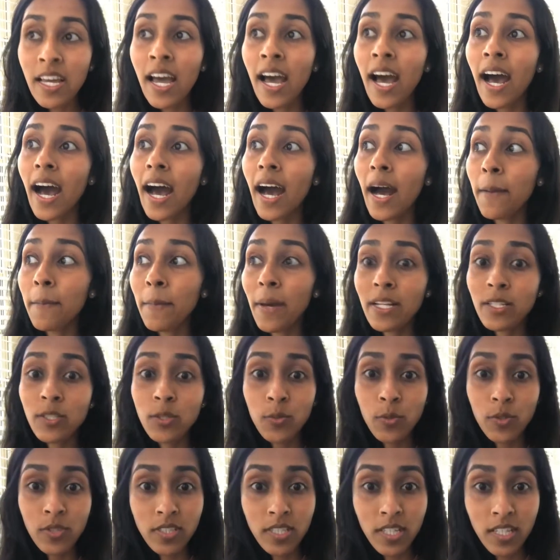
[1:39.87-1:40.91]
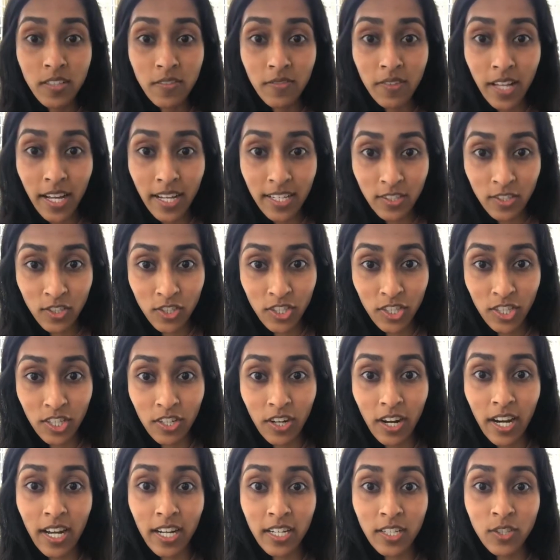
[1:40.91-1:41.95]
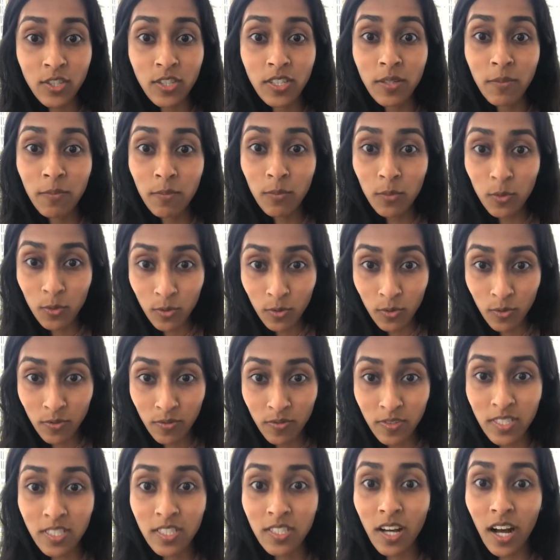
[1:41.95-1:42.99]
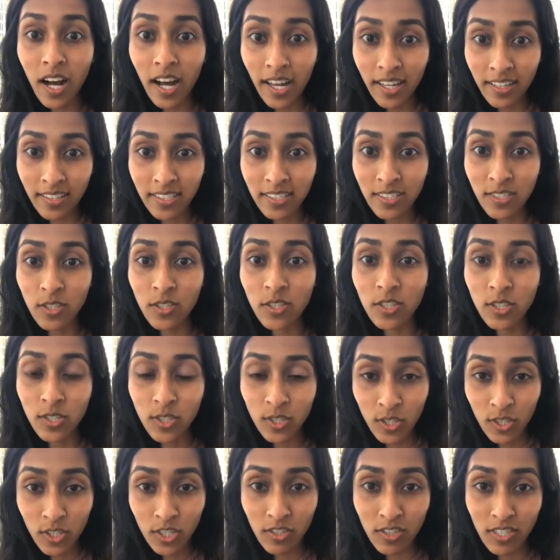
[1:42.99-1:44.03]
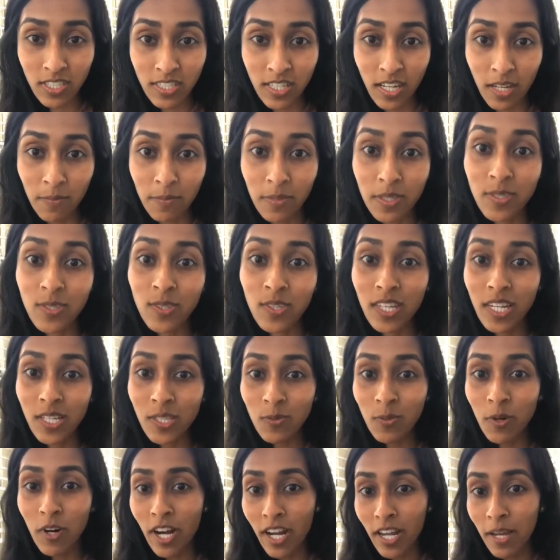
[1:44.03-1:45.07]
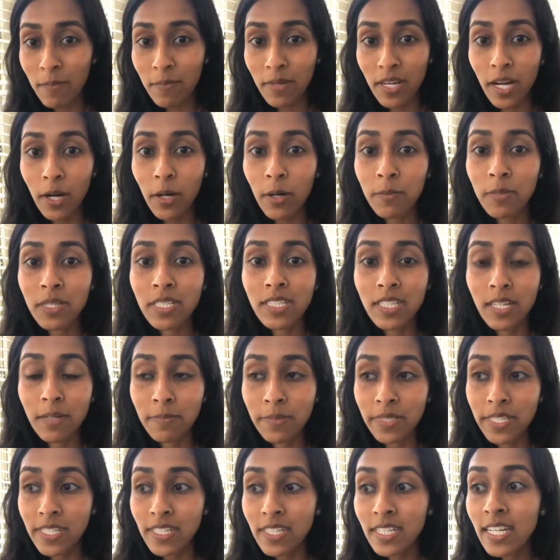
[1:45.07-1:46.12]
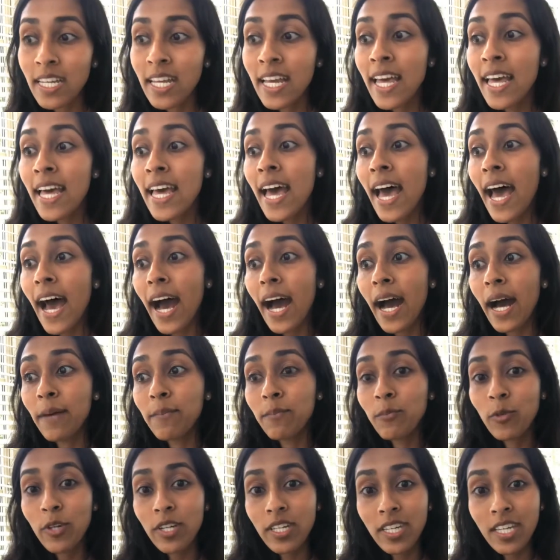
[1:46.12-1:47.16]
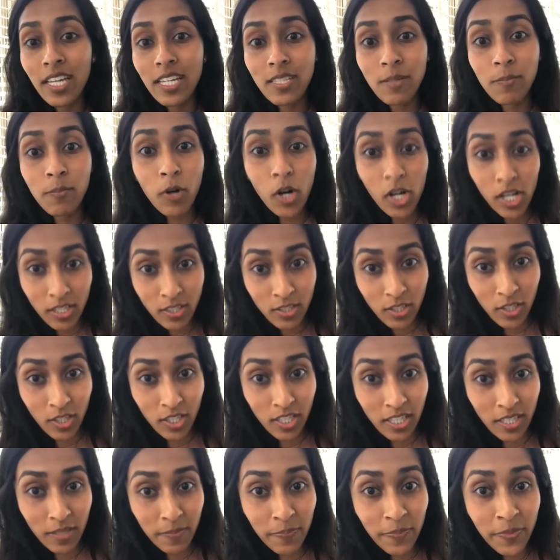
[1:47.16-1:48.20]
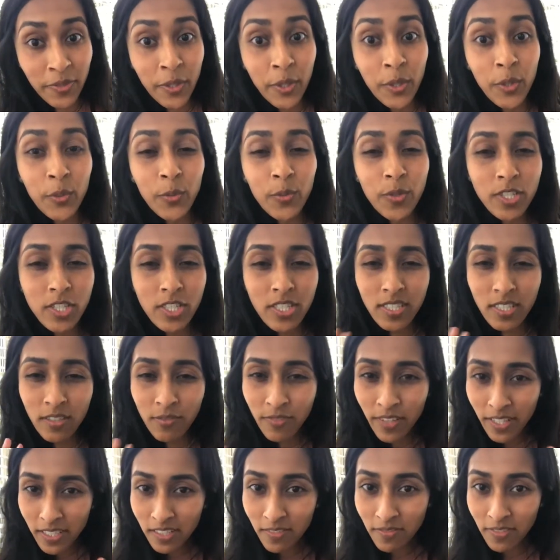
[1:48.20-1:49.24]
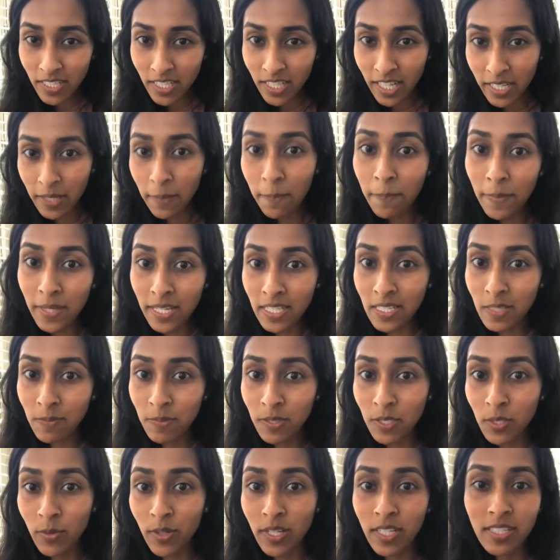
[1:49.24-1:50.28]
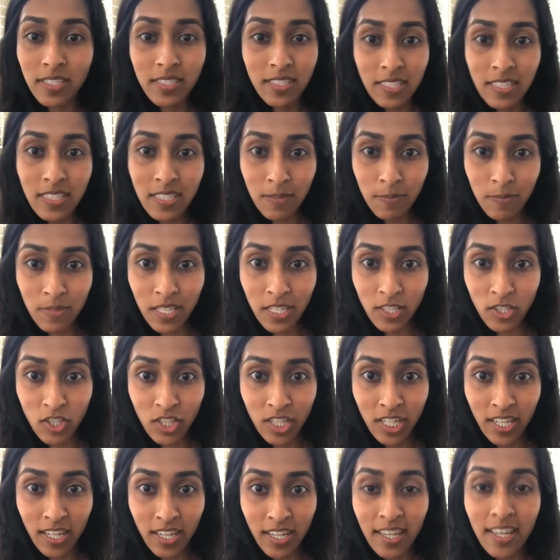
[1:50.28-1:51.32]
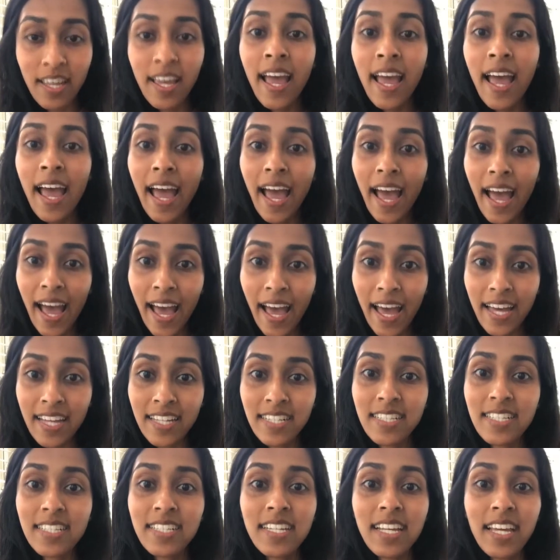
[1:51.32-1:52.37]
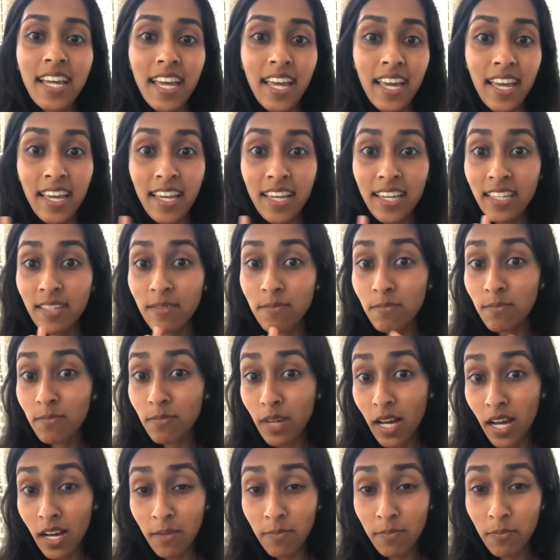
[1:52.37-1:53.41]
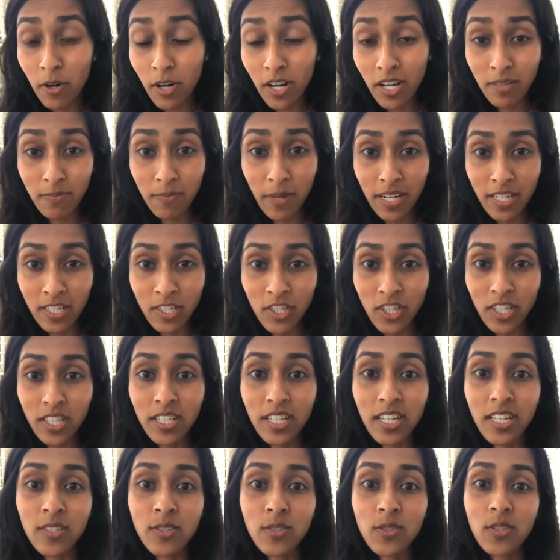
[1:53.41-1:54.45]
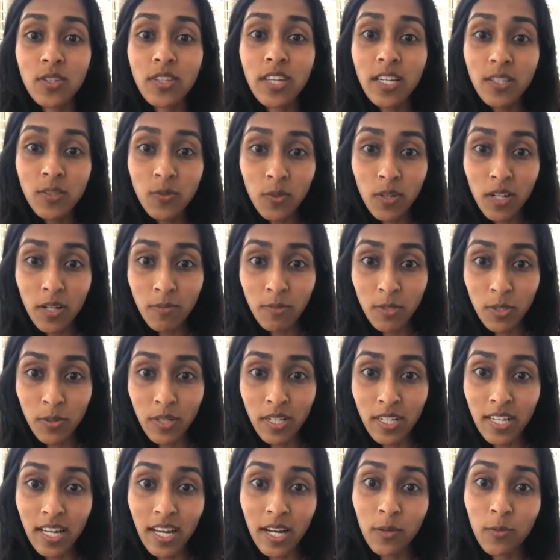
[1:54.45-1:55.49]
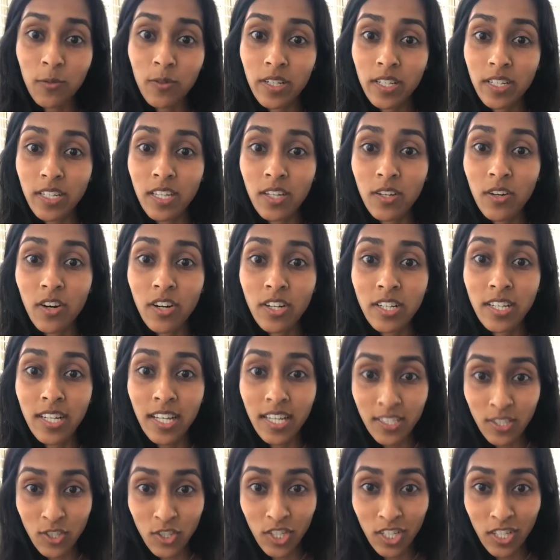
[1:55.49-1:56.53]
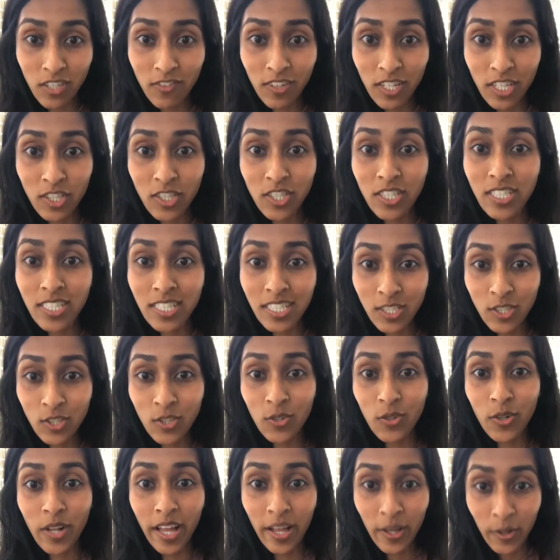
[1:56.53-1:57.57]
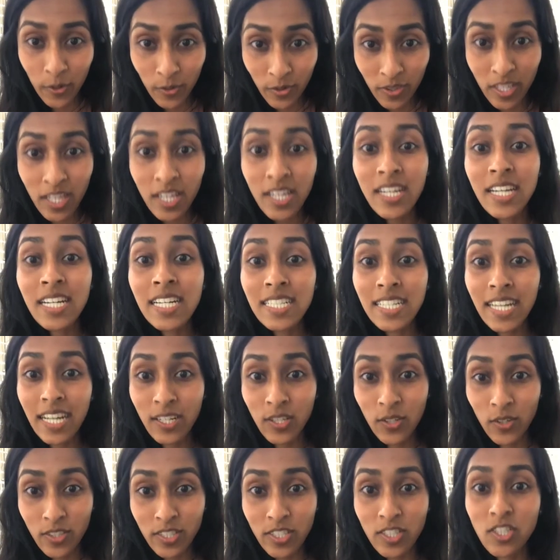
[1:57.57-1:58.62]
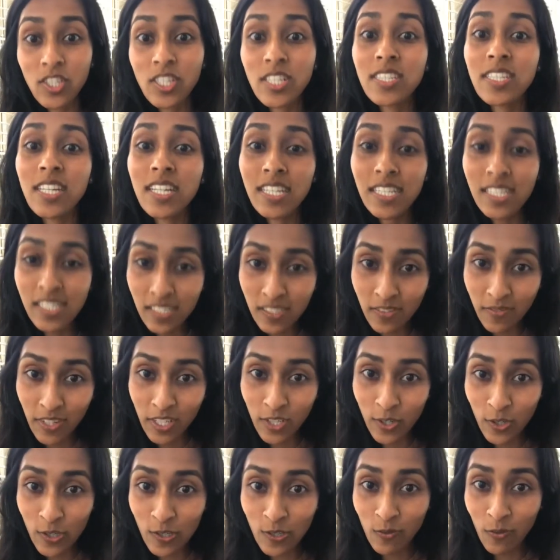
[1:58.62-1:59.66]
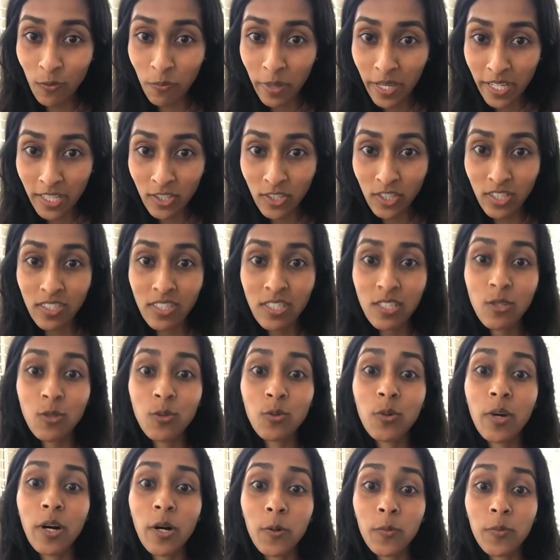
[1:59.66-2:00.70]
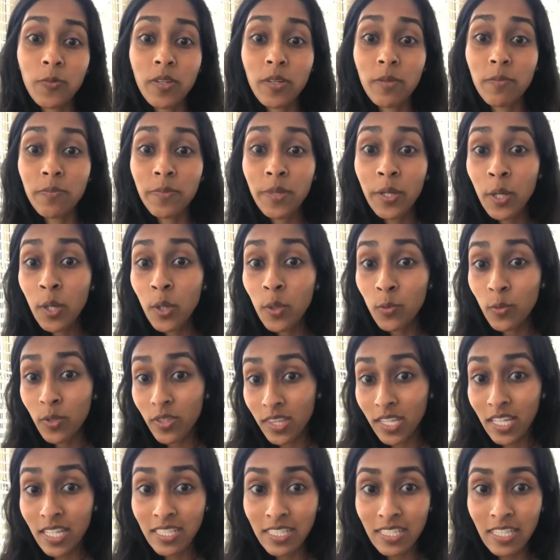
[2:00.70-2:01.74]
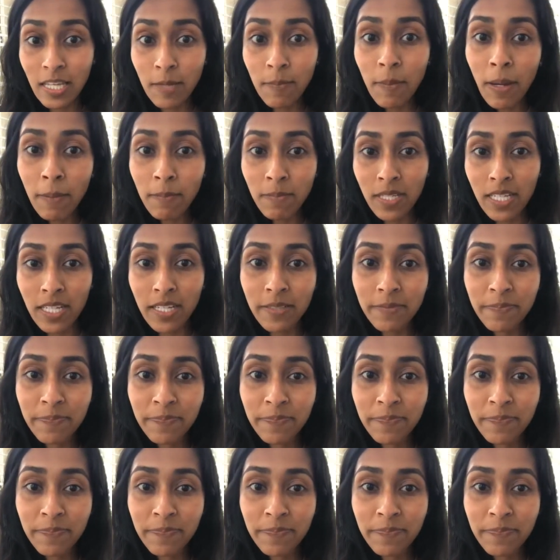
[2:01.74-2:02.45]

And towards the end of last year, I actually moved to Ireland on a 2-year assignment. So that's where I am now. I'm in Dublin, working as a product owner, which is effectively like a mix between a systems engineer and a product manager. And so that's what I'm doing now, working on next generation digital health technologies and interventions for patients to help them with their sleep apnea.